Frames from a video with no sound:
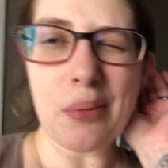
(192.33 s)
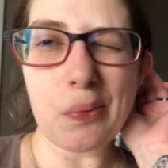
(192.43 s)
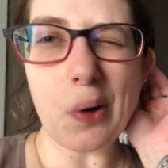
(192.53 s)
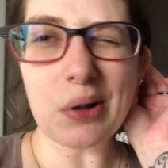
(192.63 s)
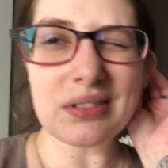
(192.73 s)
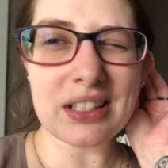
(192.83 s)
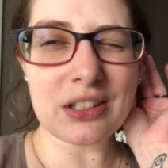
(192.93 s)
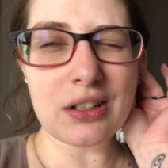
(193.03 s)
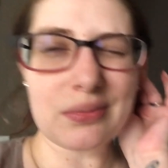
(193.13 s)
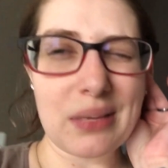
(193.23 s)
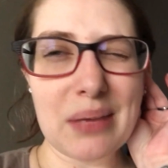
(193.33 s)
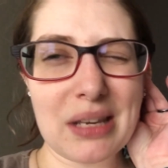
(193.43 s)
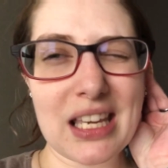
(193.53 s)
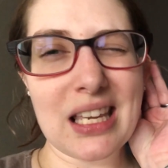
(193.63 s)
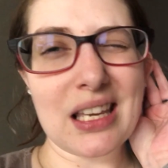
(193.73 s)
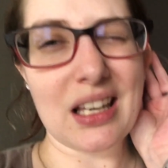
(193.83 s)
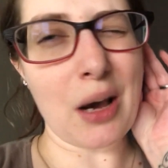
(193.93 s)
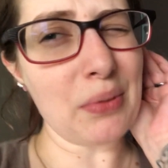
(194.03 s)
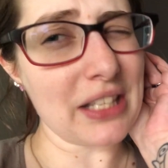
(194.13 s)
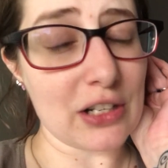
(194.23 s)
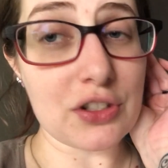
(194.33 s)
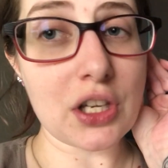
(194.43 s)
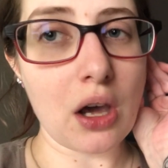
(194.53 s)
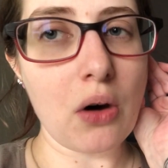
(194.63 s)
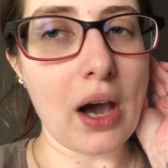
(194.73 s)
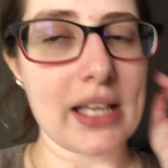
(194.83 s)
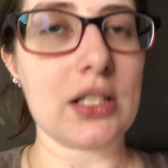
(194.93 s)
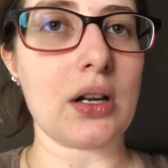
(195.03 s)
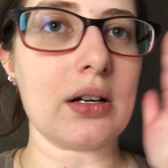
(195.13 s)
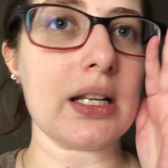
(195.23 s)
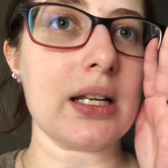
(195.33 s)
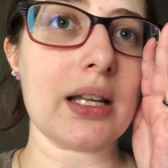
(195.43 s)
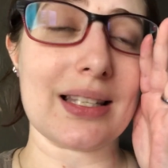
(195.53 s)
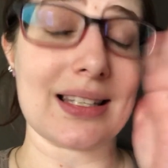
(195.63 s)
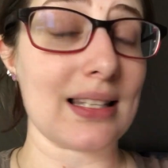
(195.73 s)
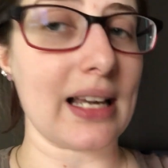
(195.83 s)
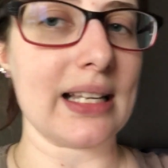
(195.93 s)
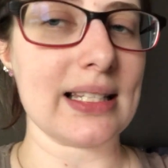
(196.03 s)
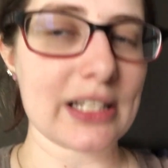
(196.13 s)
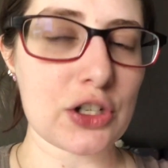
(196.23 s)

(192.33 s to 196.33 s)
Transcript: A, a little, maybe a couple years ago, I started a Society 6